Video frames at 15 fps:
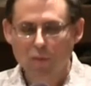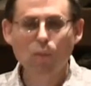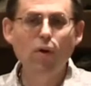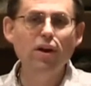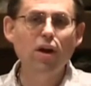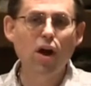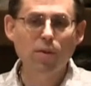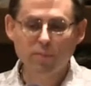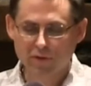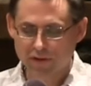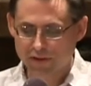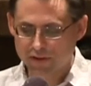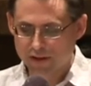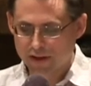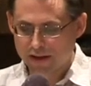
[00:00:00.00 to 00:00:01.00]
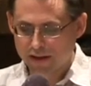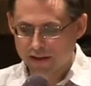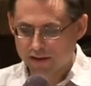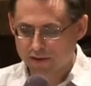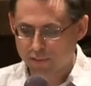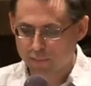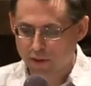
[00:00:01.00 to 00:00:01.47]
One option
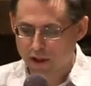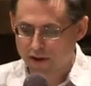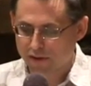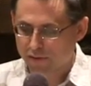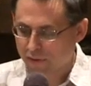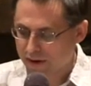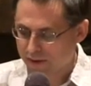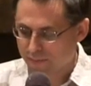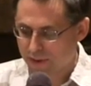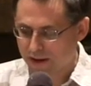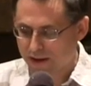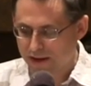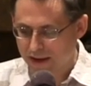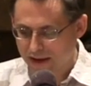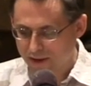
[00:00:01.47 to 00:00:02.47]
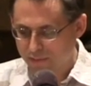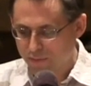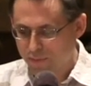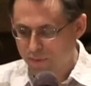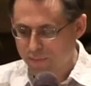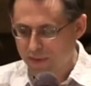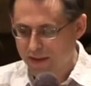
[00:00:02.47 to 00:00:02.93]
to block grant
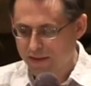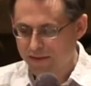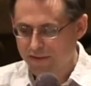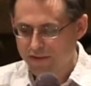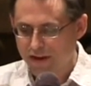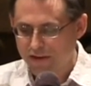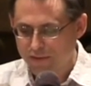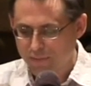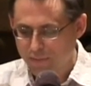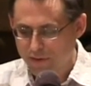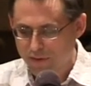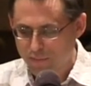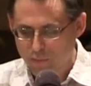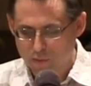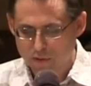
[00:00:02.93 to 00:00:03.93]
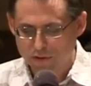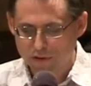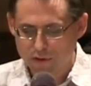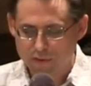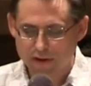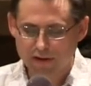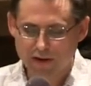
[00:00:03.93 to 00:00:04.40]
Medicaid would mean that states with more
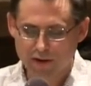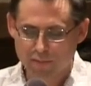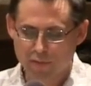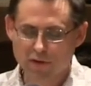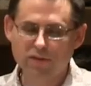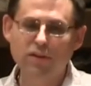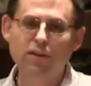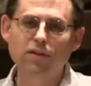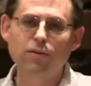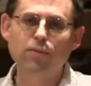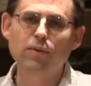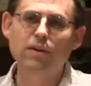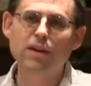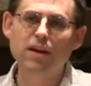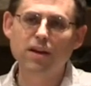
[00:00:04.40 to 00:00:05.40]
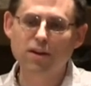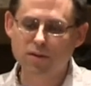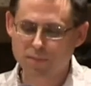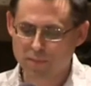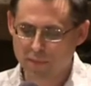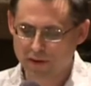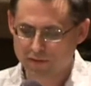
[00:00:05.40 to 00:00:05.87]
low-income residents would
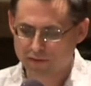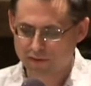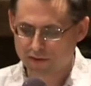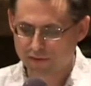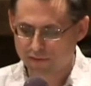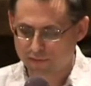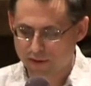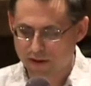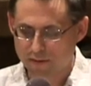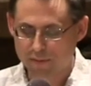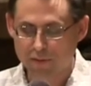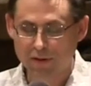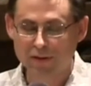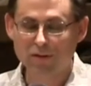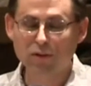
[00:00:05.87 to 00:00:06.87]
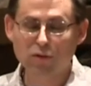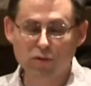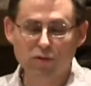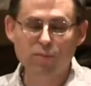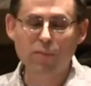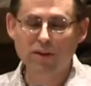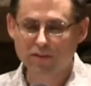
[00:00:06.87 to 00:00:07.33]
need much uh, would
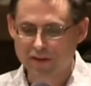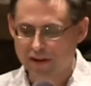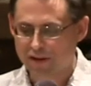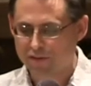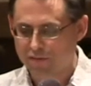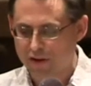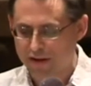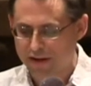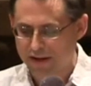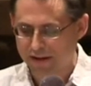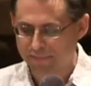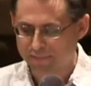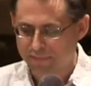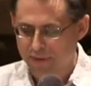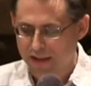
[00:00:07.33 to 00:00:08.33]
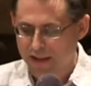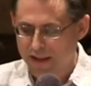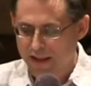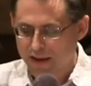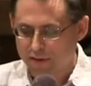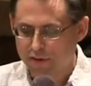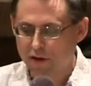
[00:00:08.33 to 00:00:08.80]
lose much needed funding.
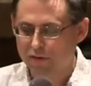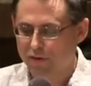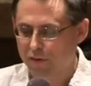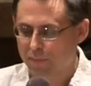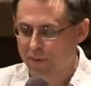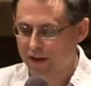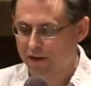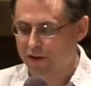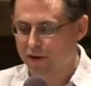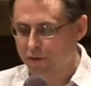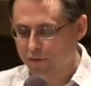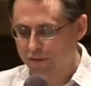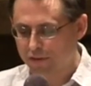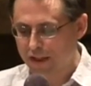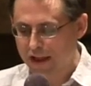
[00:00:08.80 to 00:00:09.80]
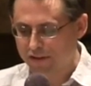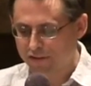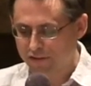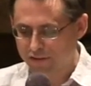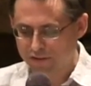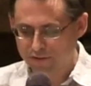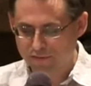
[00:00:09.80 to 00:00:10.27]
It would also mean huge
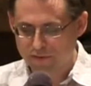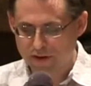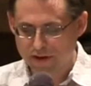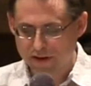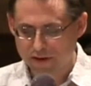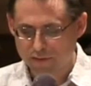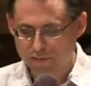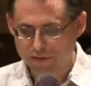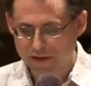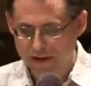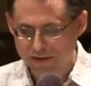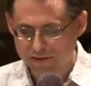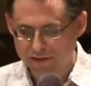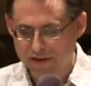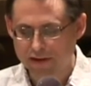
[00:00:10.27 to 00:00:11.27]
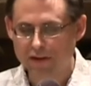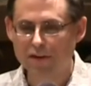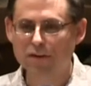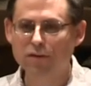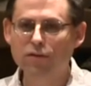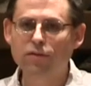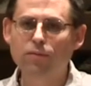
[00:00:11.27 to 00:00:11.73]
slashes in funding over the next 10
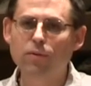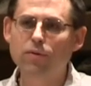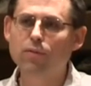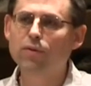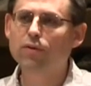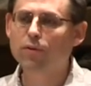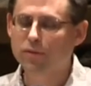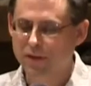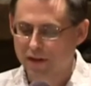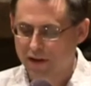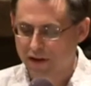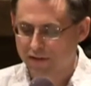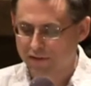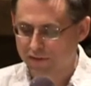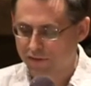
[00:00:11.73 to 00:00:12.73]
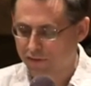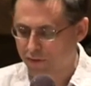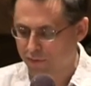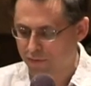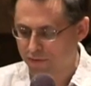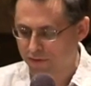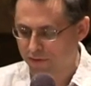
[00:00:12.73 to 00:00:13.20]
years with resulting cuts in
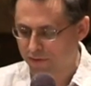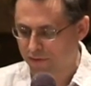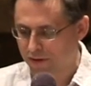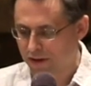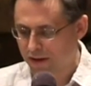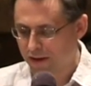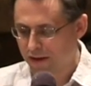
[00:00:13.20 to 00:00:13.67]
services.